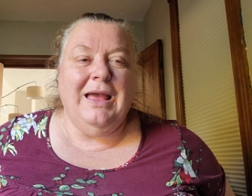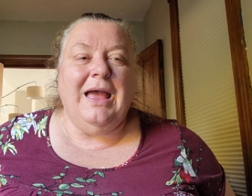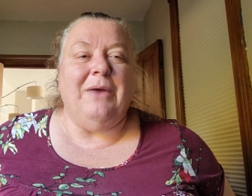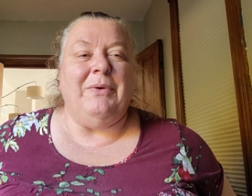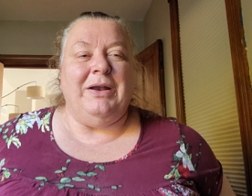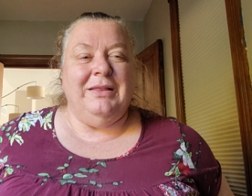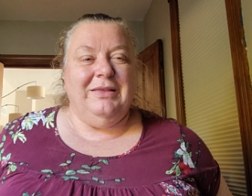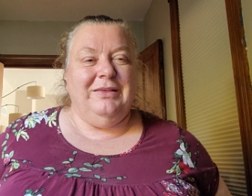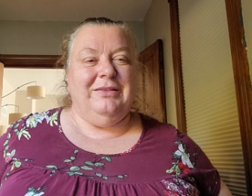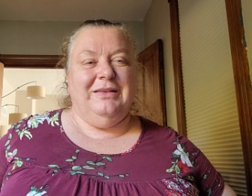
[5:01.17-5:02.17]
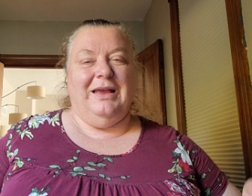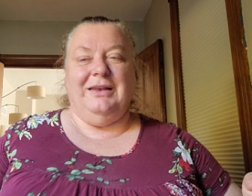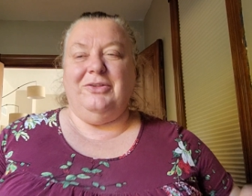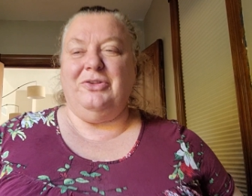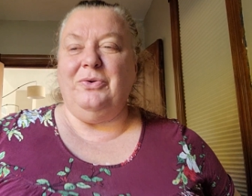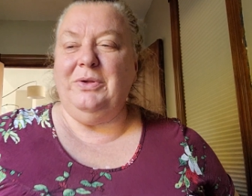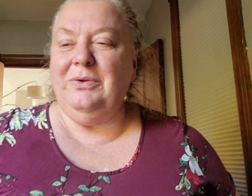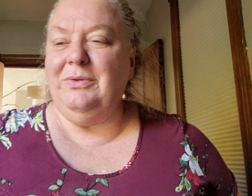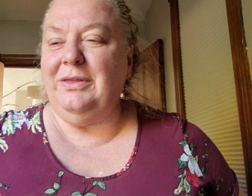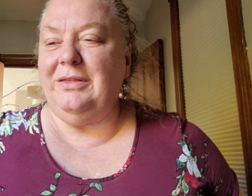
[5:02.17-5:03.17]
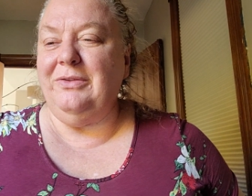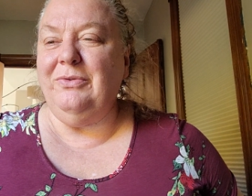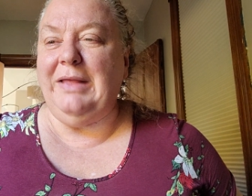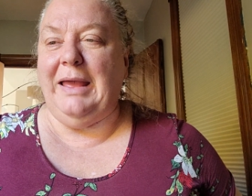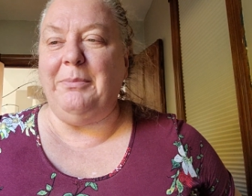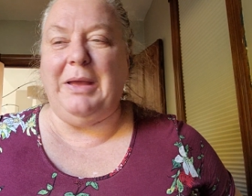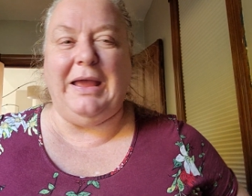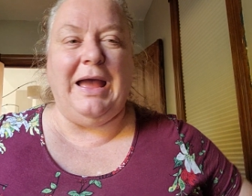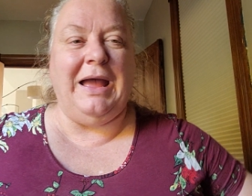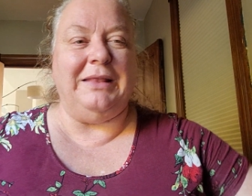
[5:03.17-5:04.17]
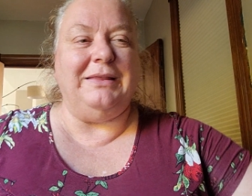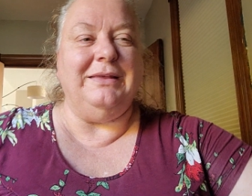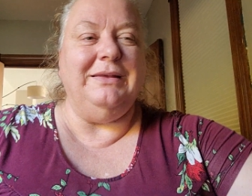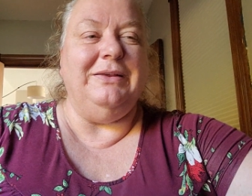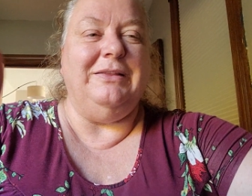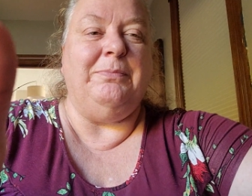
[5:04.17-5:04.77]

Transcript: I wanted to kind of show you this new lamp I got. It's